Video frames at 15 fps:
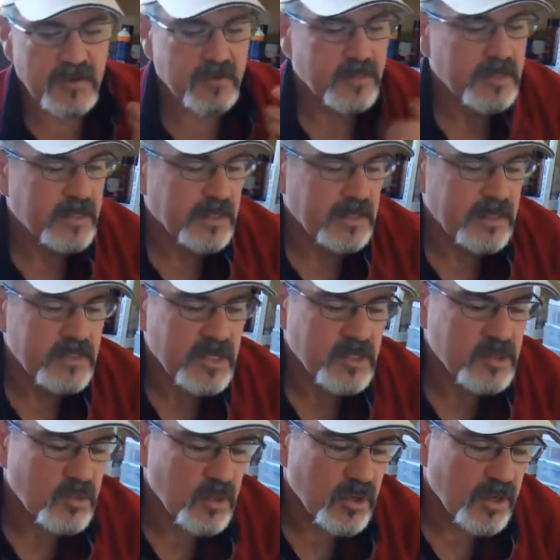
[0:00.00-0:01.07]
And
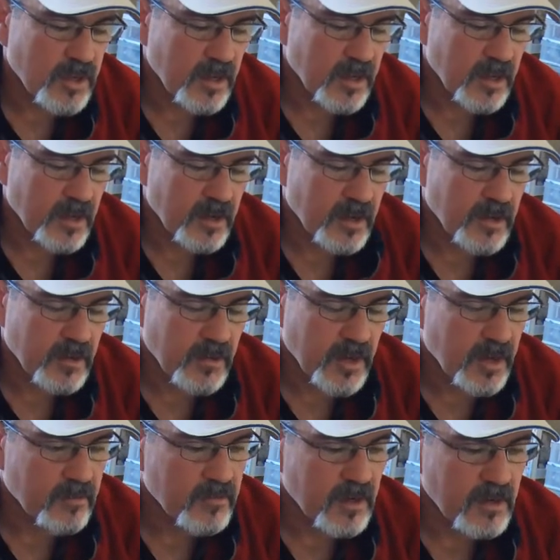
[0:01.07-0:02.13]
touch wood, you know, I
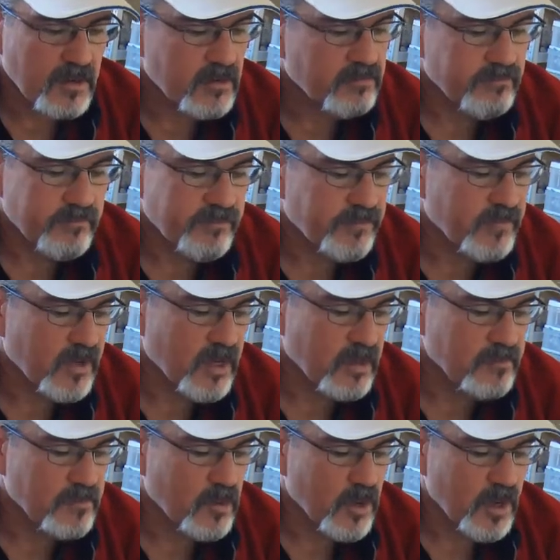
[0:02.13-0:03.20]
haven't
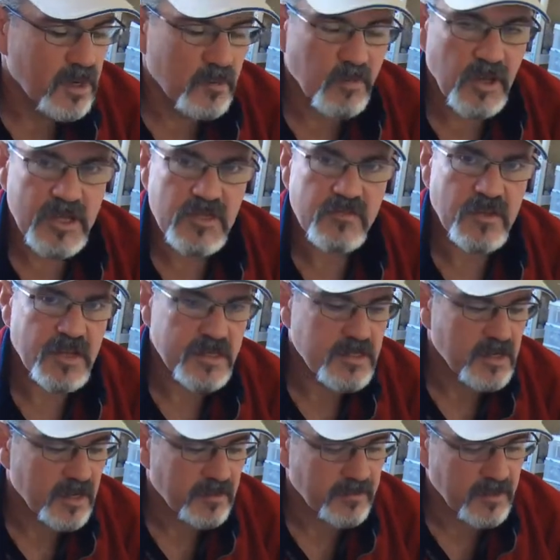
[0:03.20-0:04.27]
400 plus flights.
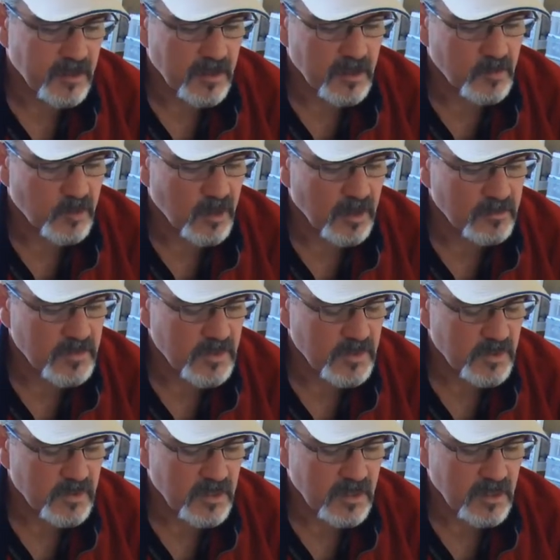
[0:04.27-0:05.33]
I haven't had any problems
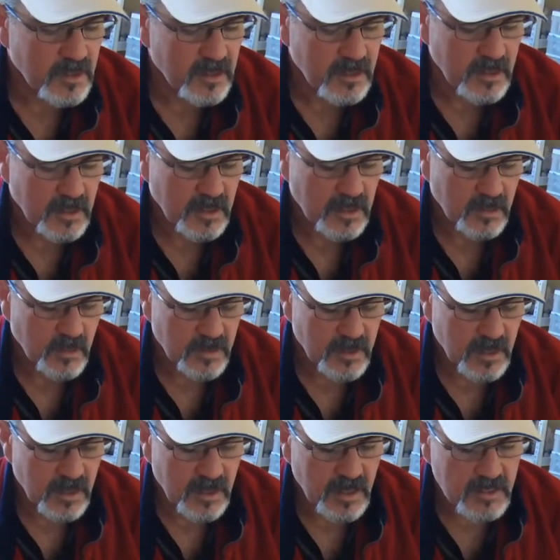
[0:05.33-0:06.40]
with
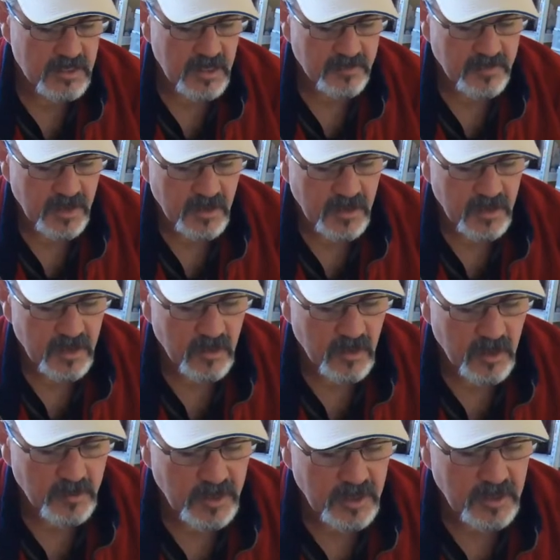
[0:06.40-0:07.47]
any of that stuff kicking out
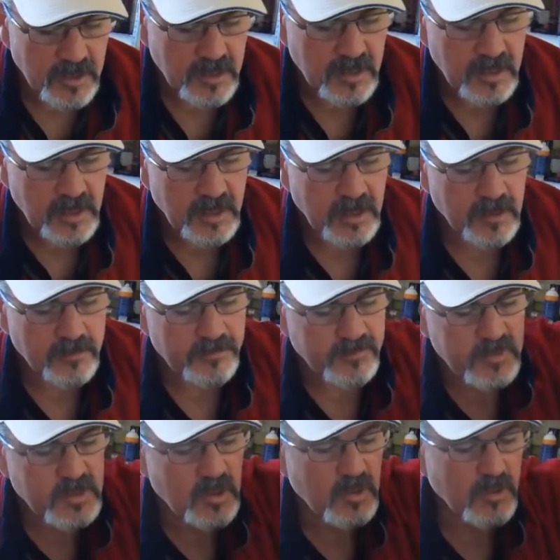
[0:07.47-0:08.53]
on me.
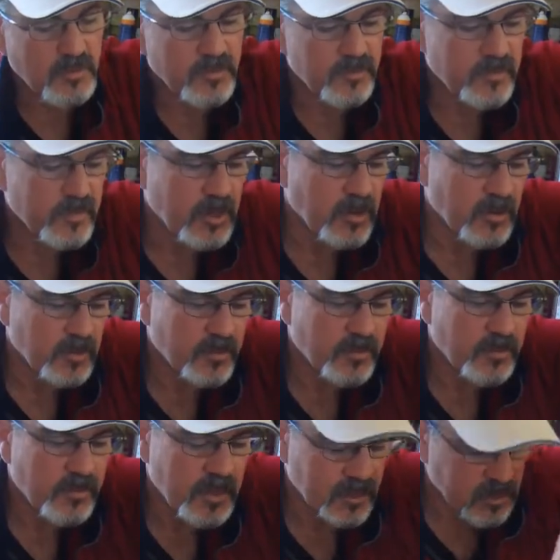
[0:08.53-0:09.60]
So you know,
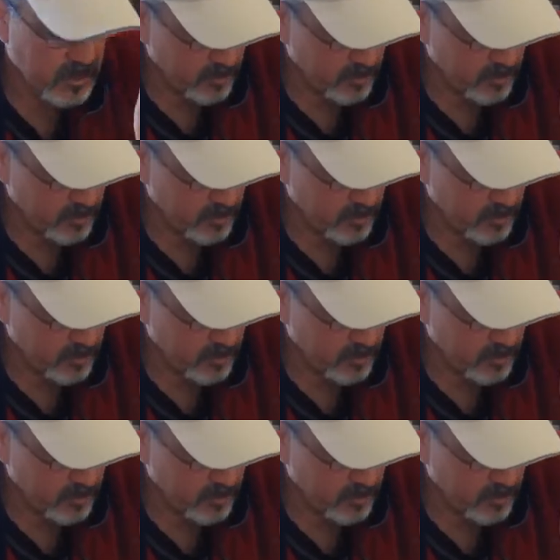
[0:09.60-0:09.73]
because